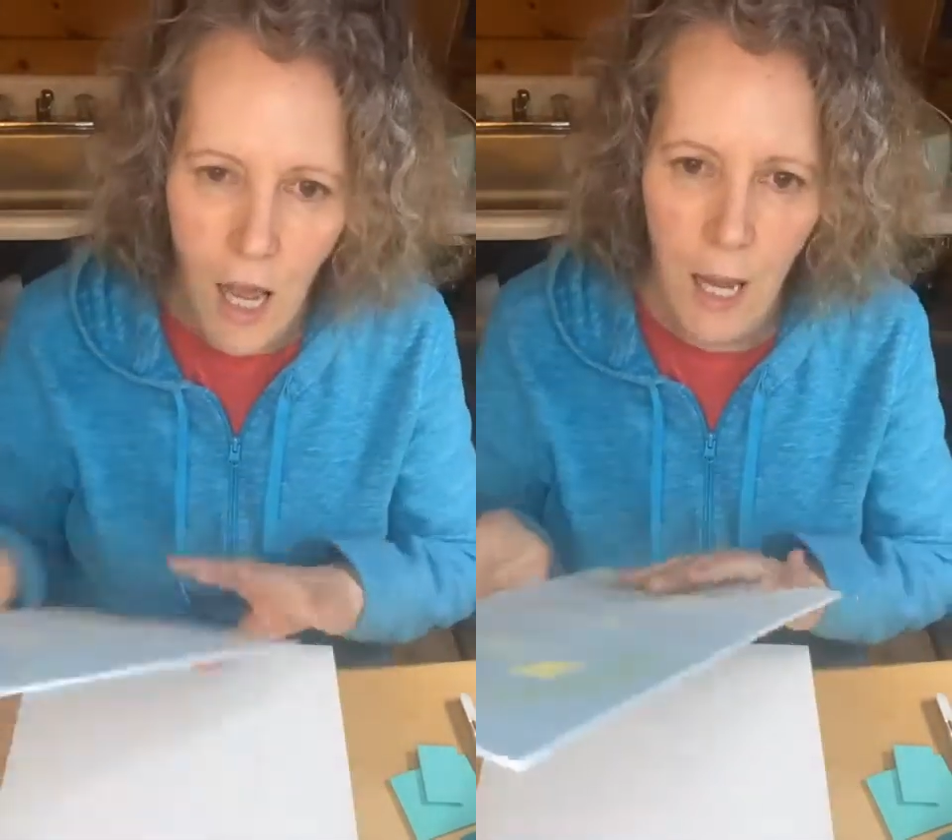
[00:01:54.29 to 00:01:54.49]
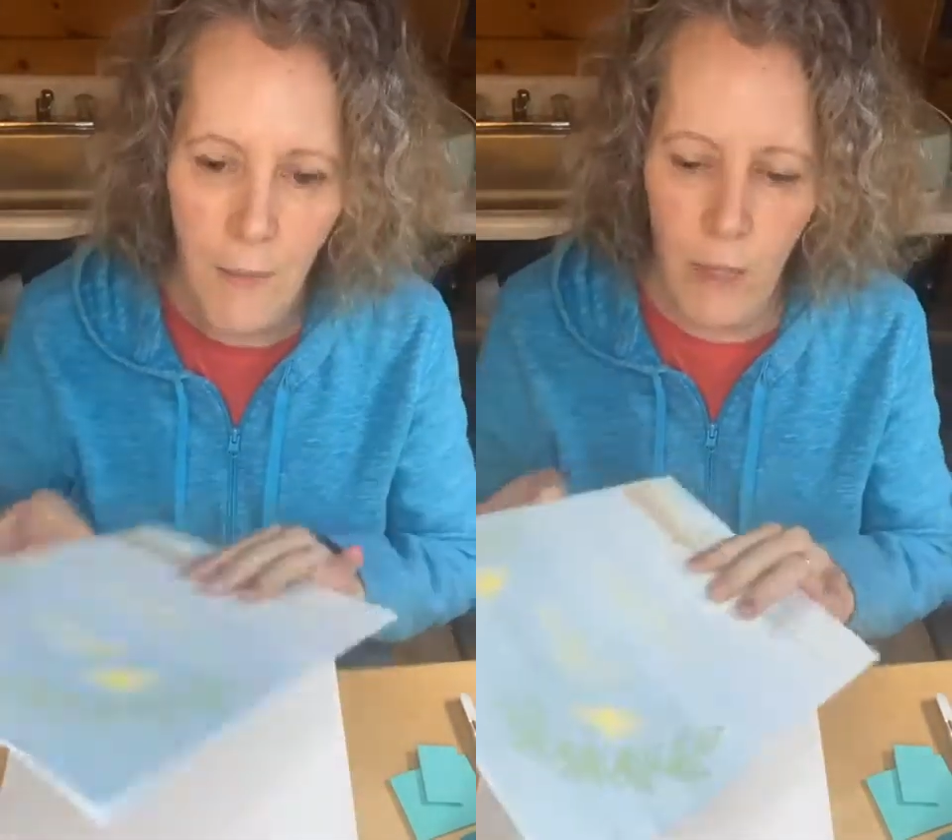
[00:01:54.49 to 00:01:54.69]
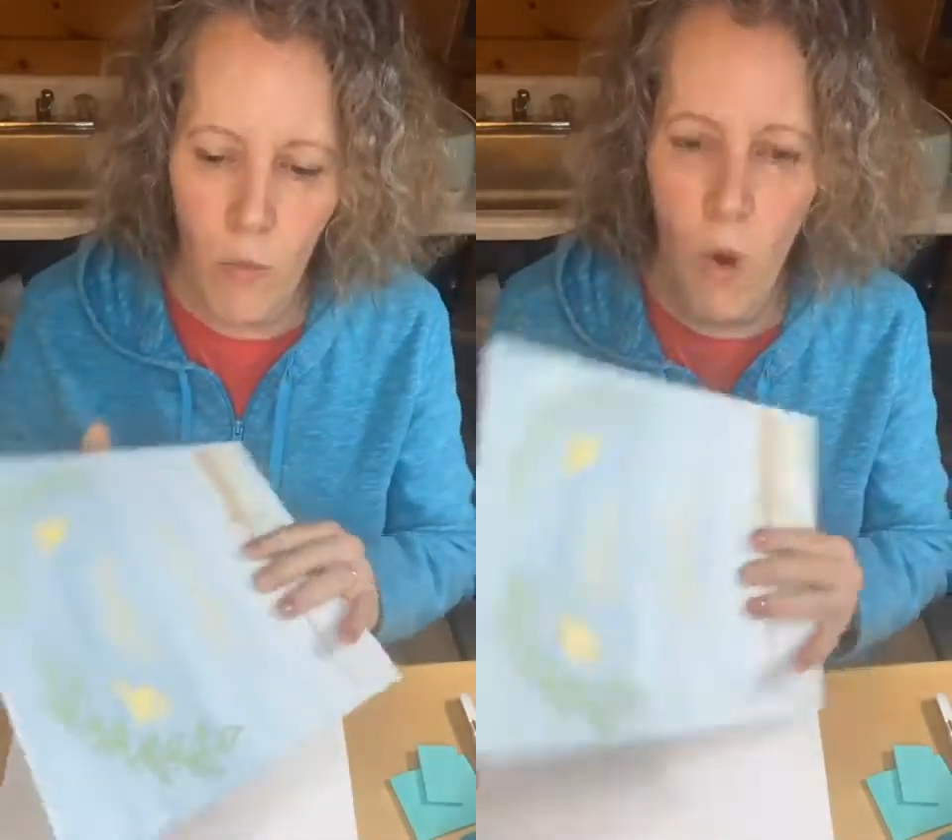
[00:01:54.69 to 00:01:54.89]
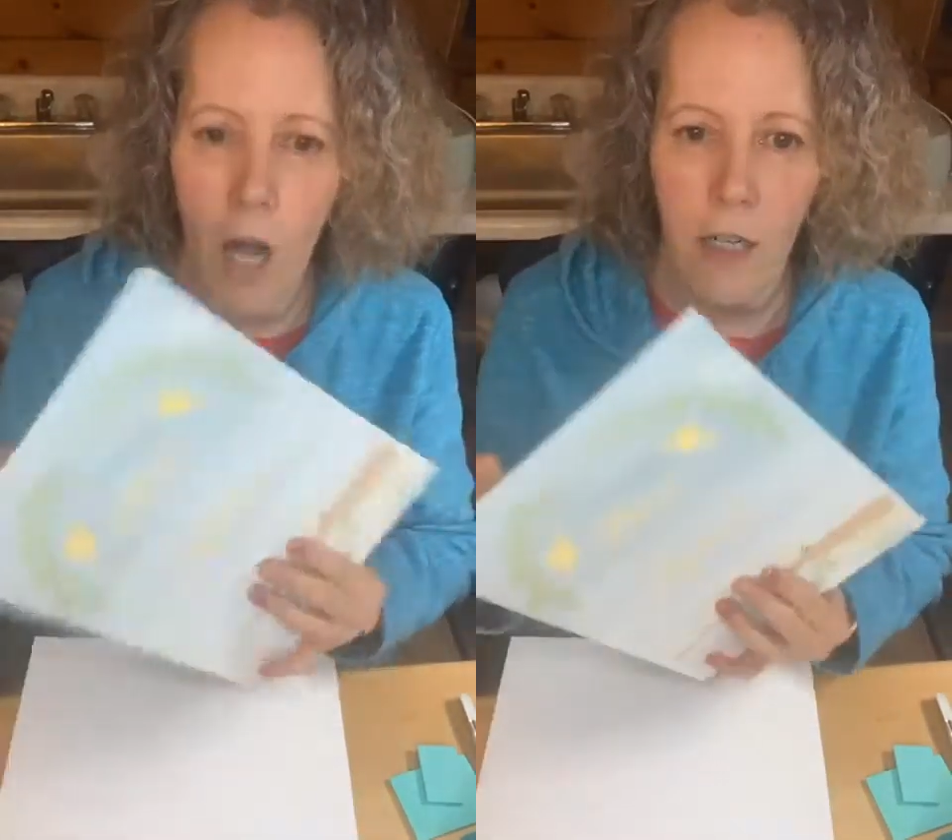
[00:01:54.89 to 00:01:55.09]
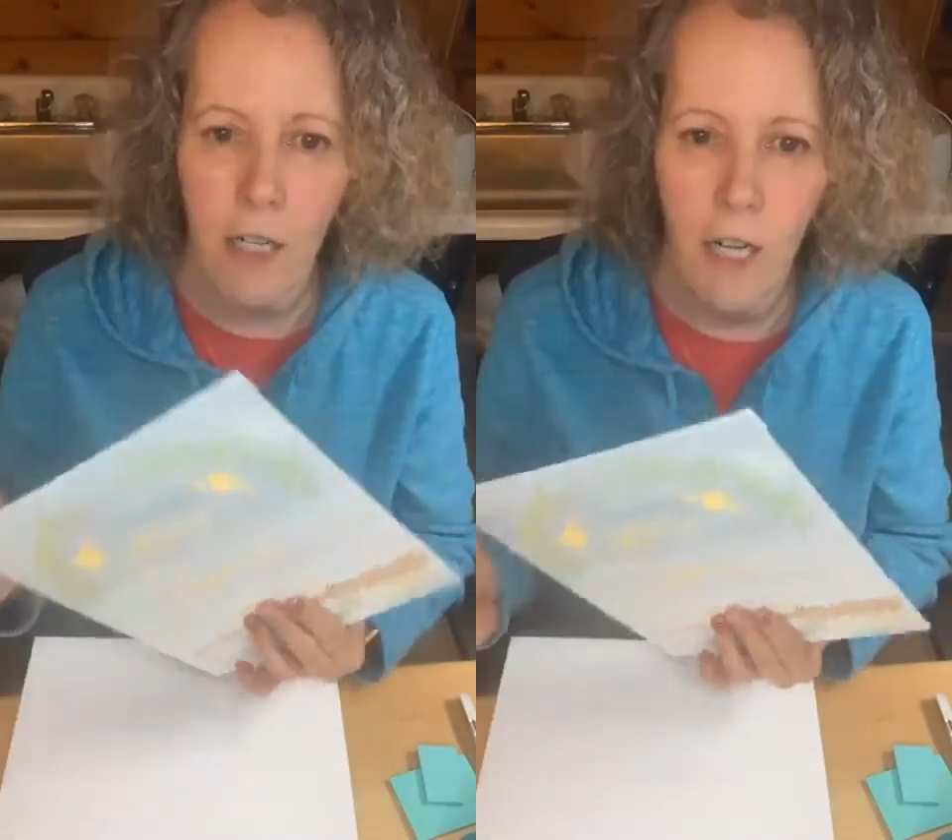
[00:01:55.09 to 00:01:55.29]
I made
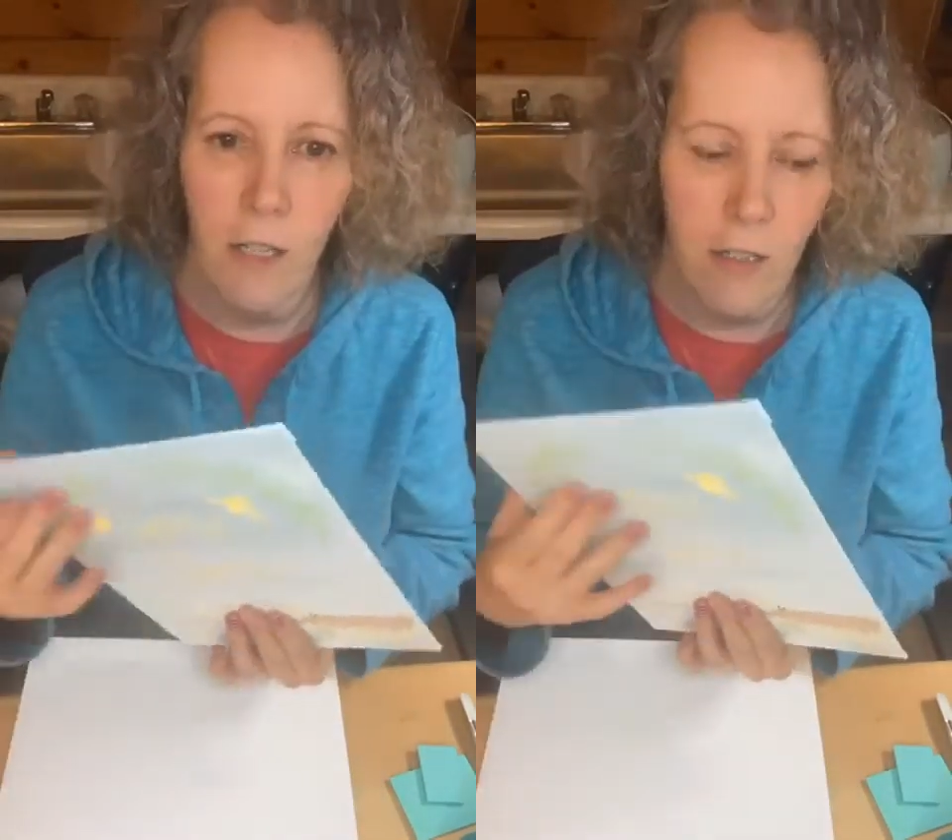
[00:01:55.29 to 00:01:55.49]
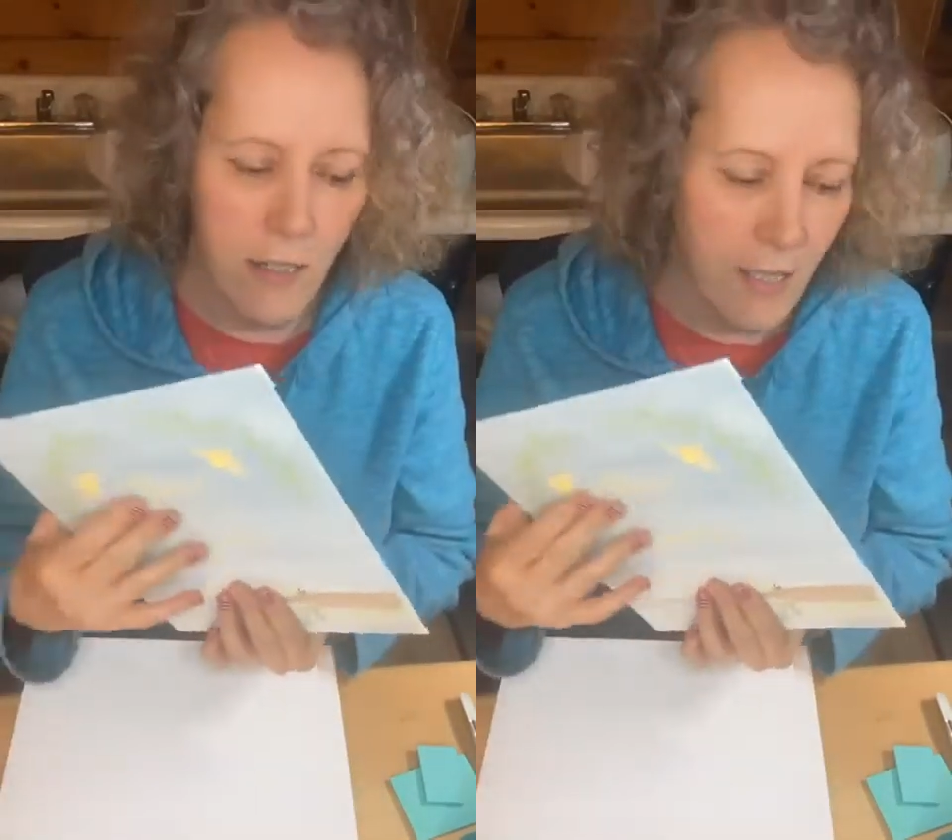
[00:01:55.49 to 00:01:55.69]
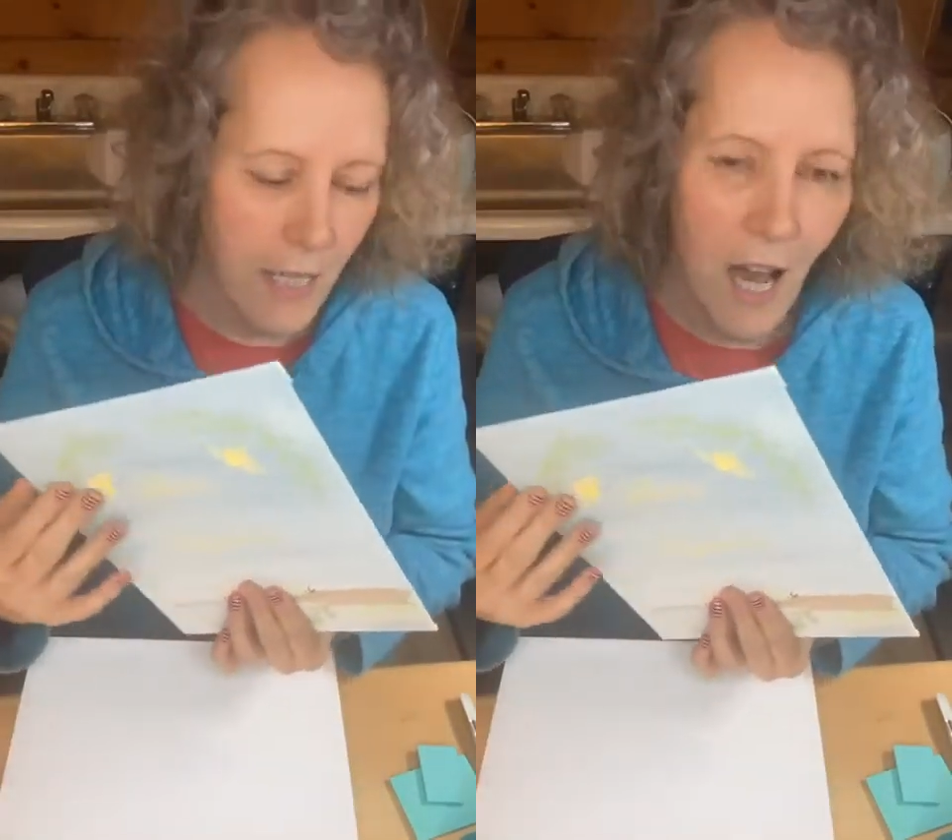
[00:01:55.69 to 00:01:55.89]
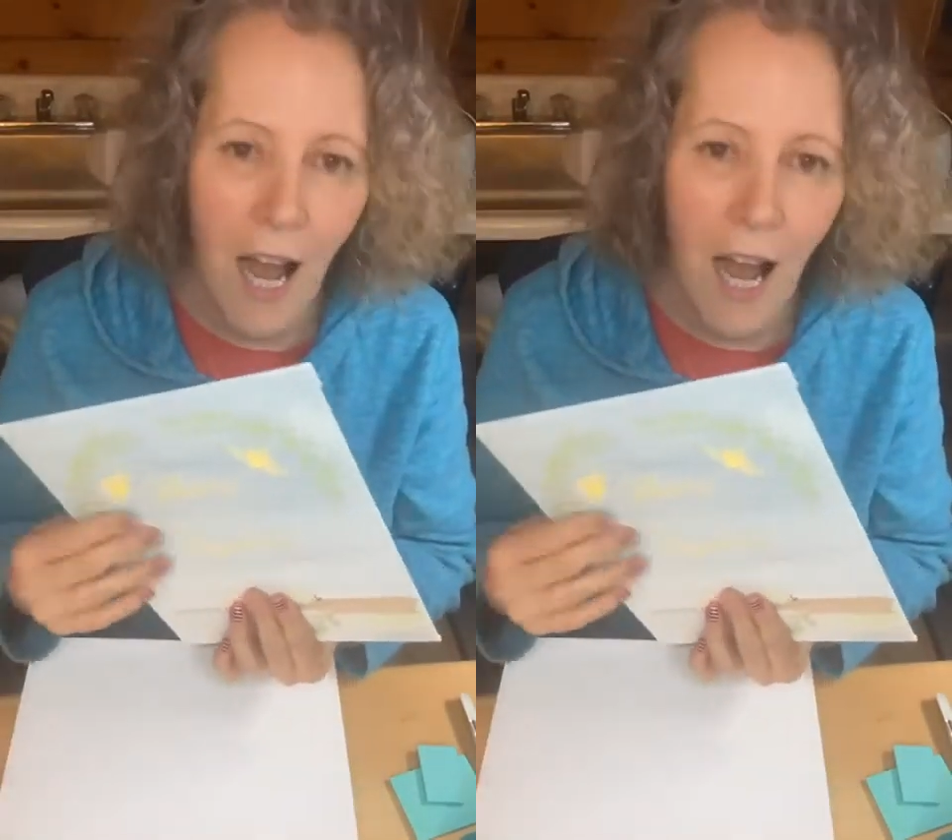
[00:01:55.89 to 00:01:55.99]
watercolors.